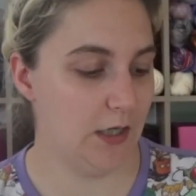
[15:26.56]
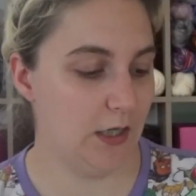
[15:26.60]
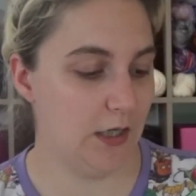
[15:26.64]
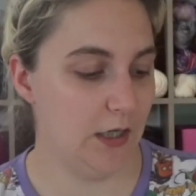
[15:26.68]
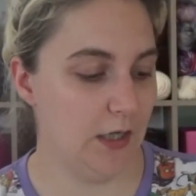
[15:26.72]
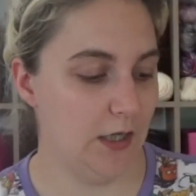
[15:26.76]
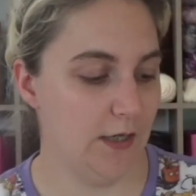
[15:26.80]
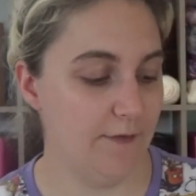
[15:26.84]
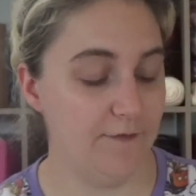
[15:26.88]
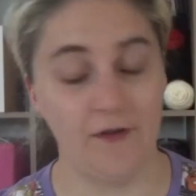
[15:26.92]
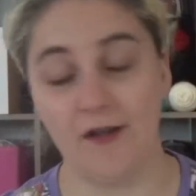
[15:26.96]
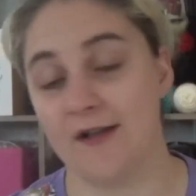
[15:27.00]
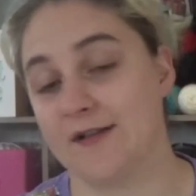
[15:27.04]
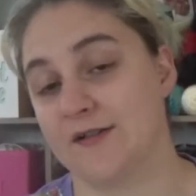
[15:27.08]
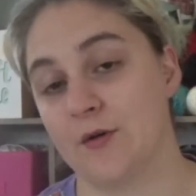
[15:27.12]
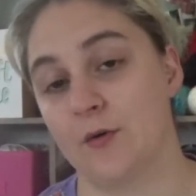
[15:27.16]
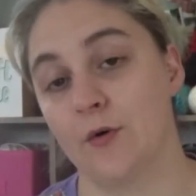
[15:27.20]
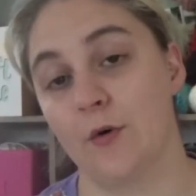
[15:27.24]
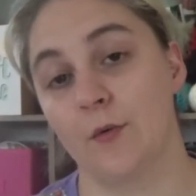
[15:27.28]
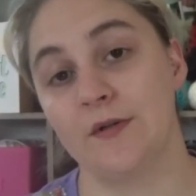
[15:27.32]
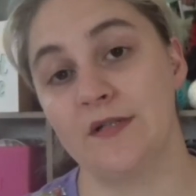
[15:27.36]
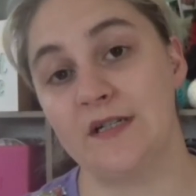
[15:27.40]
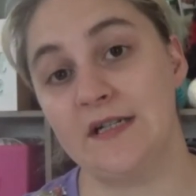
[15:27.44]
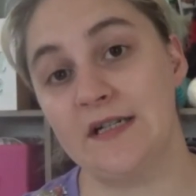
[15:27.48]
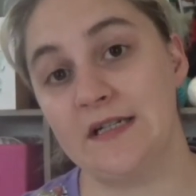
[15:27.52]
If you guys don't know
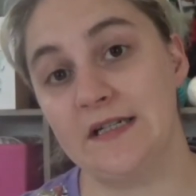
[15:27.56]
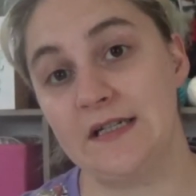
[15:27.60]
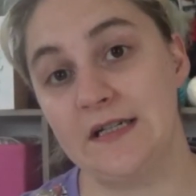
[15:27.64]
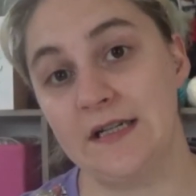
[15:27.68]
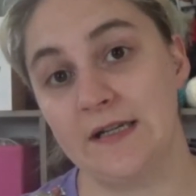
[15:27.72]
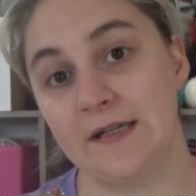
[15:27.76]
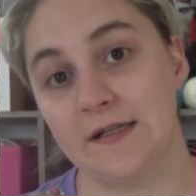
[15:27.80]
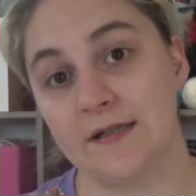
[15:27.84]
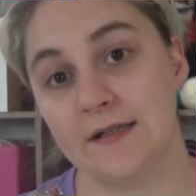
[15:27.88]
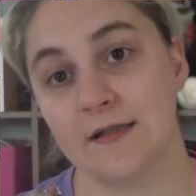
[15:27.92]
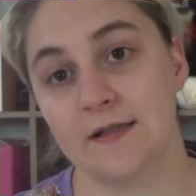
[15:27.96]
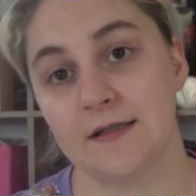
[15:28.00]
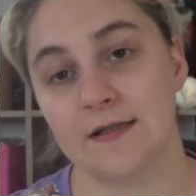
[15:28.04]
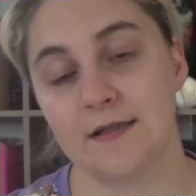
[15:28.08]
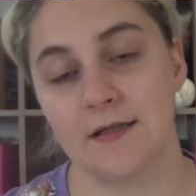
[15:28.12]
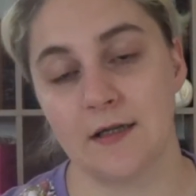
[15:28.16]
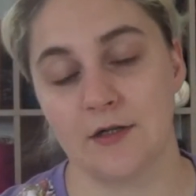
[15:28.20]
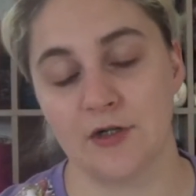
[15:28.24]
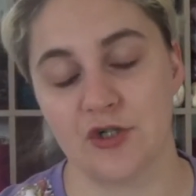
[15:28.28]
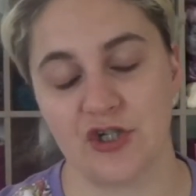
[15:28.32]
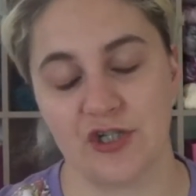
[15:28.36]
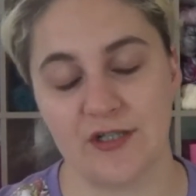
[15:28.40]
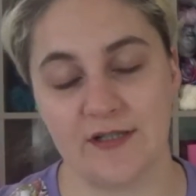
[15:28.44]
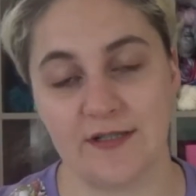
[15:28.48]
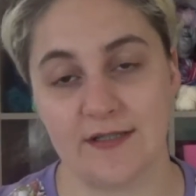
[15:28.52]
what D&D is, it's
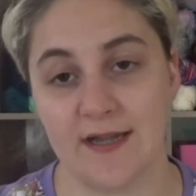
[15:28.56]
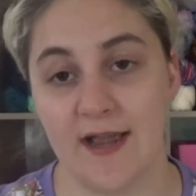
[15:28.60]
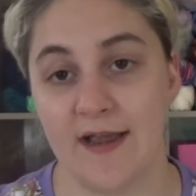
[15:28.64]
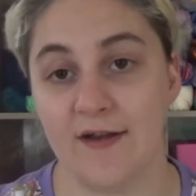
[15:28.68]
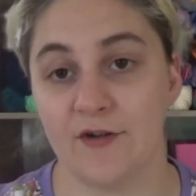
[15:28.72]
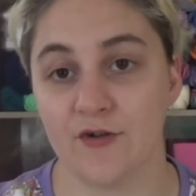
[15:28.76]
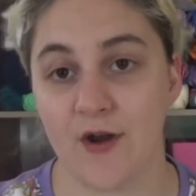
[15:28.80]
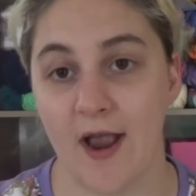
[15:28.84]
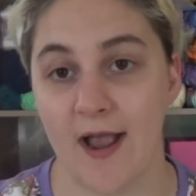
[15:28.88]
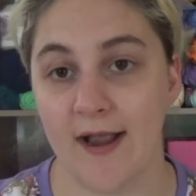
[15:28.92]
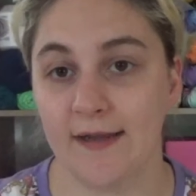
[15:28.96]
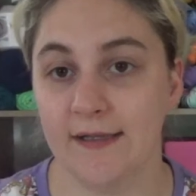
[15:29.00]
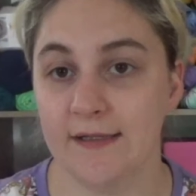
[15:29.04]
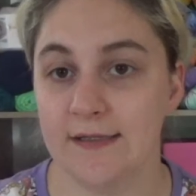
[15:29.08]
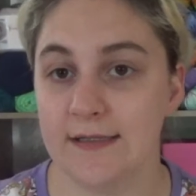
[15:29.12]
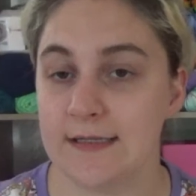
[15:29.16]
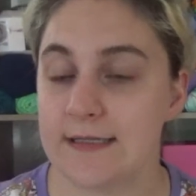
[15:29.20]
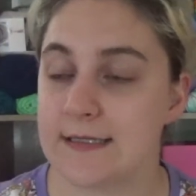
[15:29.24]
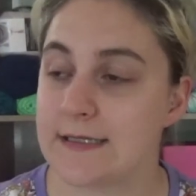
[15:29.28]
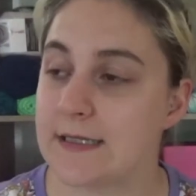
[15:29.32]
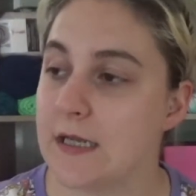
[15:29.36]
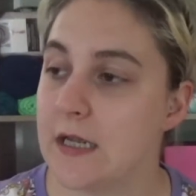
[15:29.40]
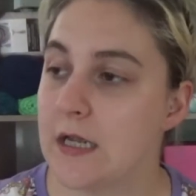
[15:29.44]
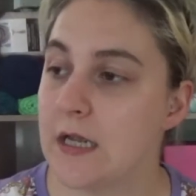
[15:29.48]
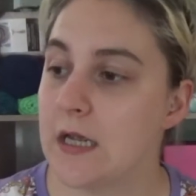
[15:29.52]
Dungeons and
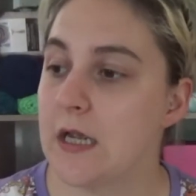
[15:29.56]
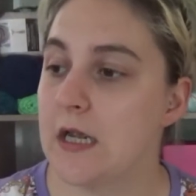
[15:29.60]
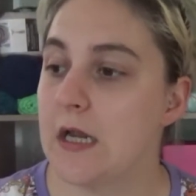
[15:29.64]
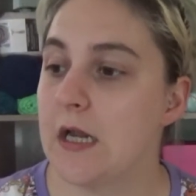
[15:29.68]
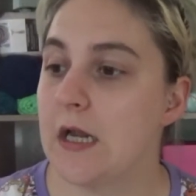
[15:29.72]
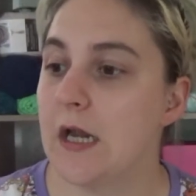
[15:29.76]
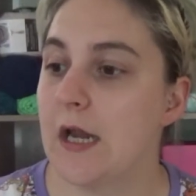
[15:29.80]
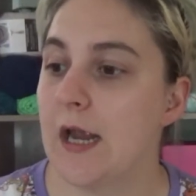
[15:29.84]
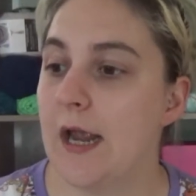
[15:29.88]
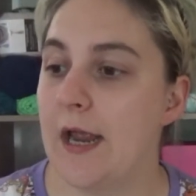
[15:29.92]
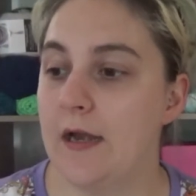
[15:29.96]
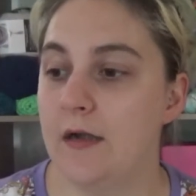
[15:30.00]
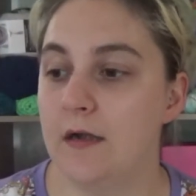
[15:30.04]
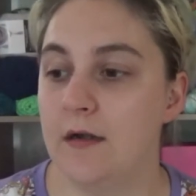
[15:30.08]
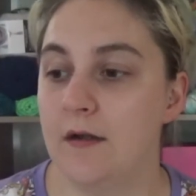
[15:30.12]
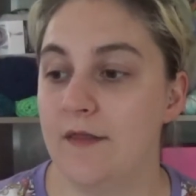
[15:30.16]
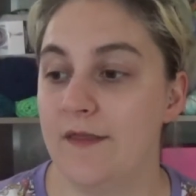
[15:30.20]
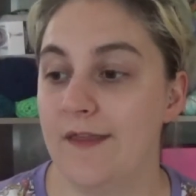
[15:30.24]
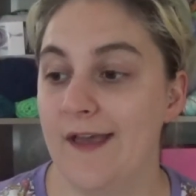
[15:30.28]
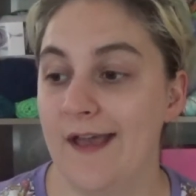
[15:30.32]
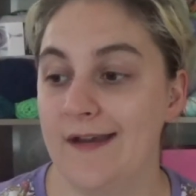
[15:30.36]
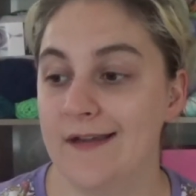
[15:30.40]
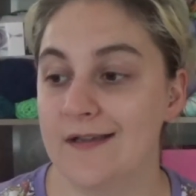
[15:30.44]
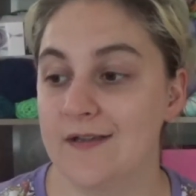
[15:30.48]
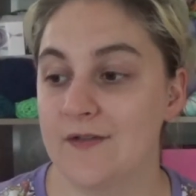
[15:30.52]
Dragons. And
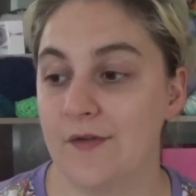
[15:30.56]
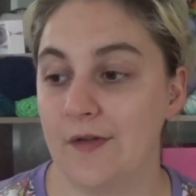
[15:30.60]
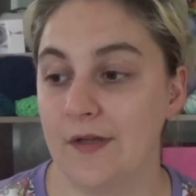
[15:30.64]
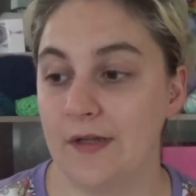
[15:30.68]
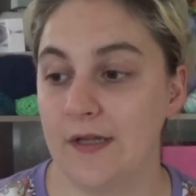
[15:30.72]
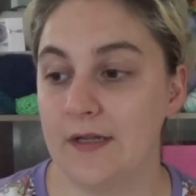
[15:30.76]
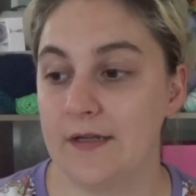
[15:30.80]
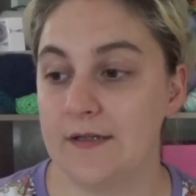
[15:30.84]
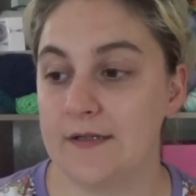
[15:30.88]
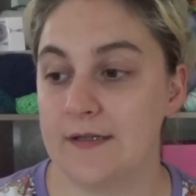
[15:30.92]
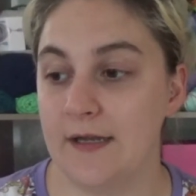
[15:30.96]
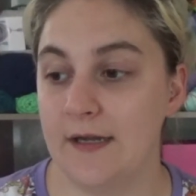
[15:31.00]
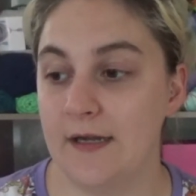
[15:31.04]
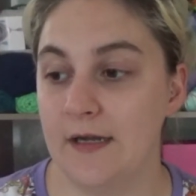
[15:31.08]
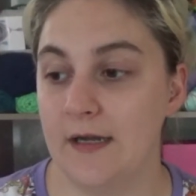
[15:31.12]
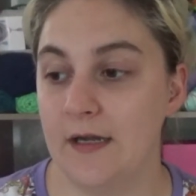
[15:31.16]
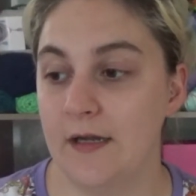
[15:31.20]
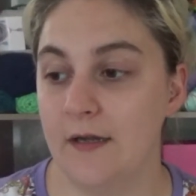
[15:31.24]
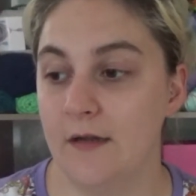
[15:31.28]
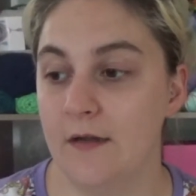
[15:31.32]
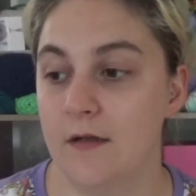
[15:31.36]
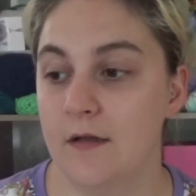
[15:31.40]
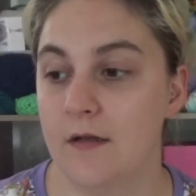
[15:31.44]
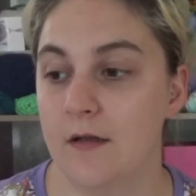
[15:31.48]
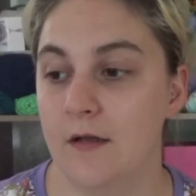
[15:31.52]
that is really
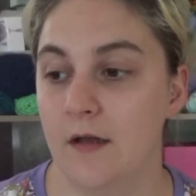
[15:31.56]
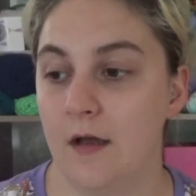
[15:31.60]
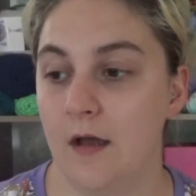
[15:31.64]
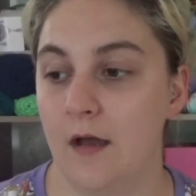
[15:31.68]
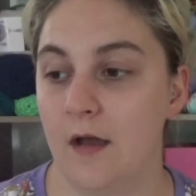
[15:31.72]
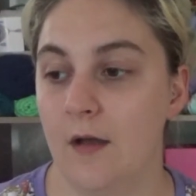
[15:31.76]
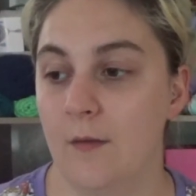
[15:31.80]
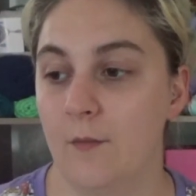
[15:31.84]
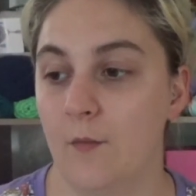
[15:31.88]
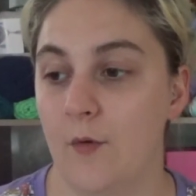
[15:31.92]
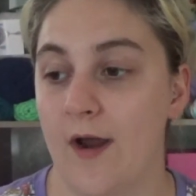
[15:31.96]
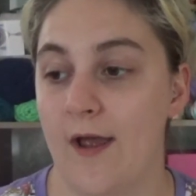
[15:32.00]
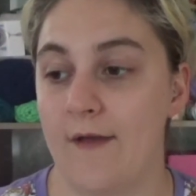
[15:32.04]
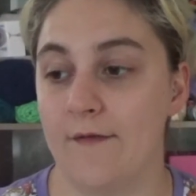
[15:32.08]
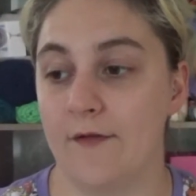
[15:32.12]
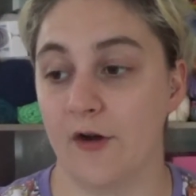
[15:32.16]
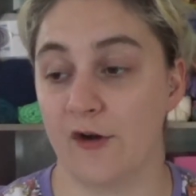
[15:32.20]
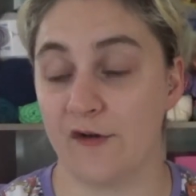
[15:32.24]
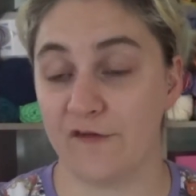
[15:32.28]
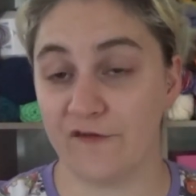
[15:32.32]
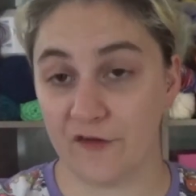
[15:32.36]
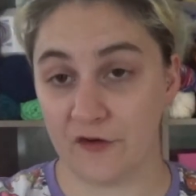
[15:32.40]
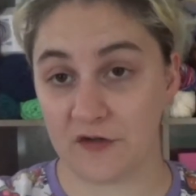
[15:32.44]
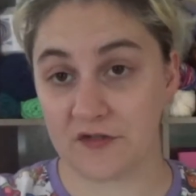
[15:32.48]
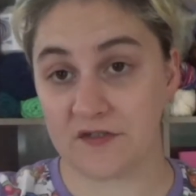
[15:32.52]
exciting. We're having our
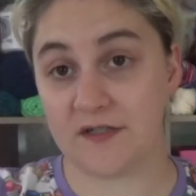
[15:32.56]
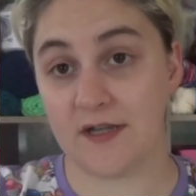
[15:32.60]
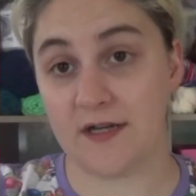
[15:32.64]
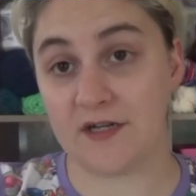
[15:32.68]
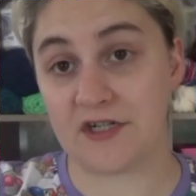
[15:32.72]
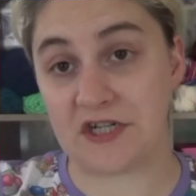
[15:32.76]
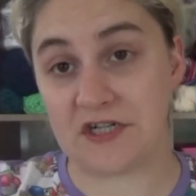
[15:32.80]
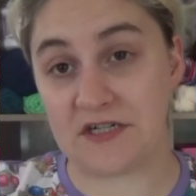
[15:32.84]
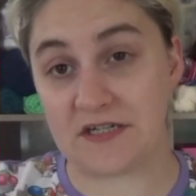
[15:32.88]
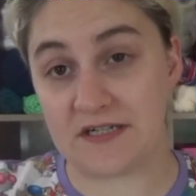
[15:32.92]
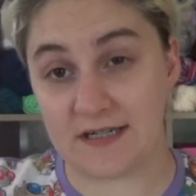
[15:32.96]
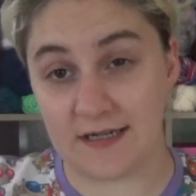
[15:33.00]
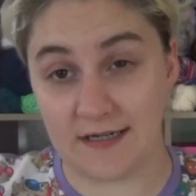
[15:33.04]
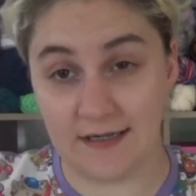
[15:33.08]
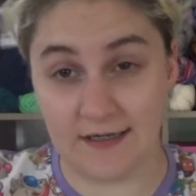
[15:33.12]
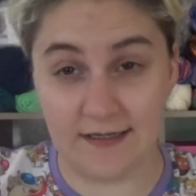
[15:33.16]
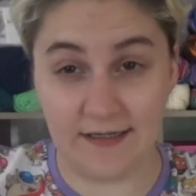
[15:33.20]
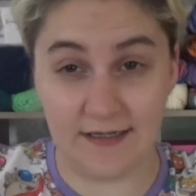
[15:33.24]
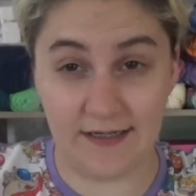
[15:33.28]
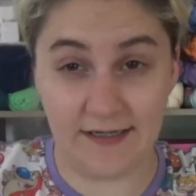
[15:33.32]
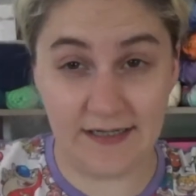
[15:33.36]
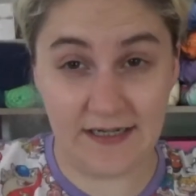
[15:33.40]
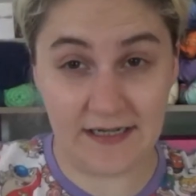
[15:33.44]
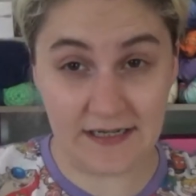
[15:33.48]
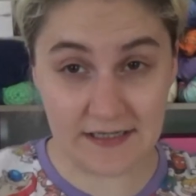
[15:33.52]
first session
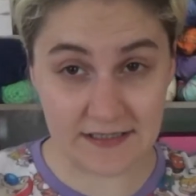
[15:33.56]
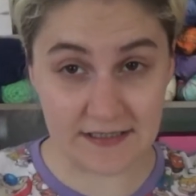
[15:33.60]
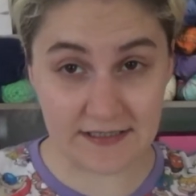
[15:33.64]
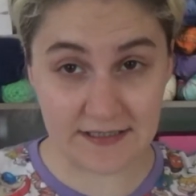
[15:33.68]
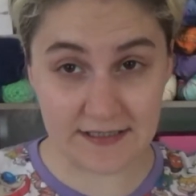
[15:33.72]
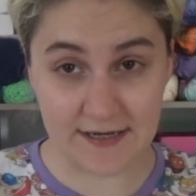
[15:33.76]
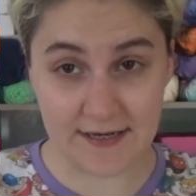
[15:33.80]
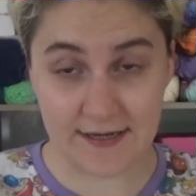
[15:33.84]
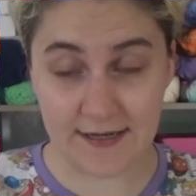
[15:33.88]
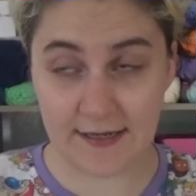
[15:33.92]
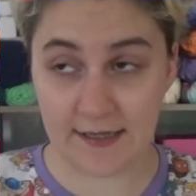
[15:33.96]
tonight.